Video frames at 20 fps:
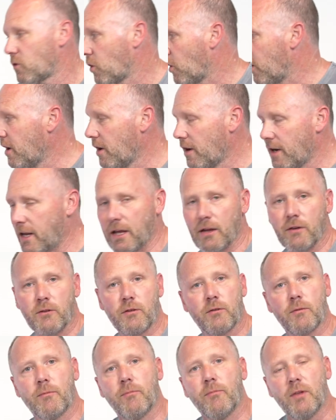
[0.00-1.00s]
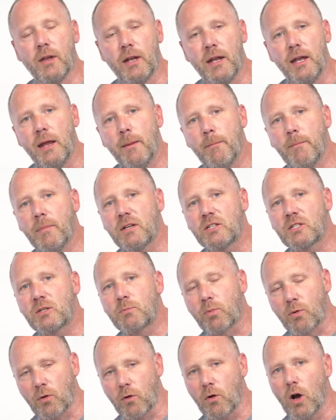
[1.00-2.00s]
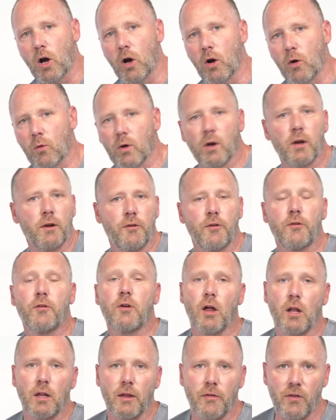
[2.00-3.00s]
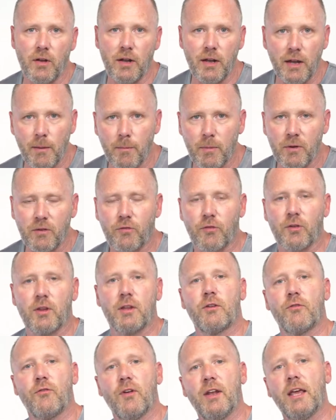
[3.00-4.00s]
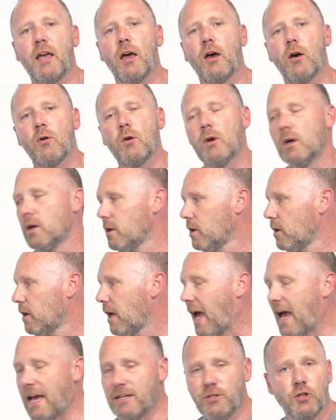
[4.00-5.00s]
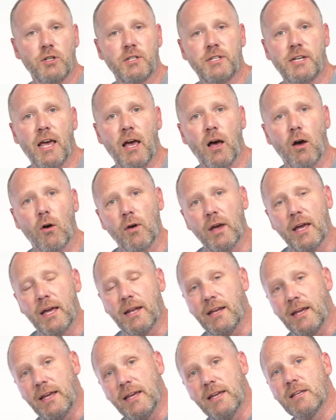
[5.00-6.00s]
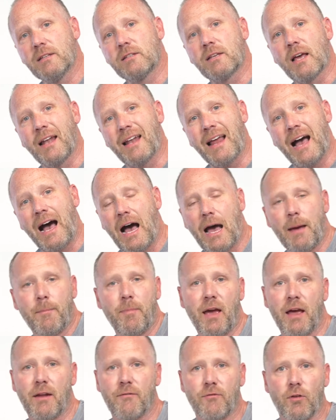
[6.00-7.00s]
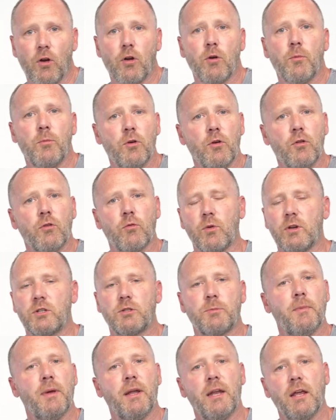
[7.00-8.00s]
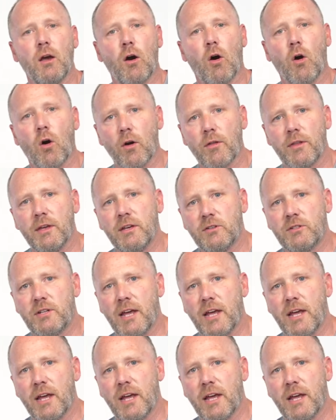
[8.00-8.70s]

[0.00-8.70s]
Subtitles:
so here it is, the Nimbus Pro. We're gonna just call it the Nimbus for this video. As you can tell, it is an iPad photo booth, which many are these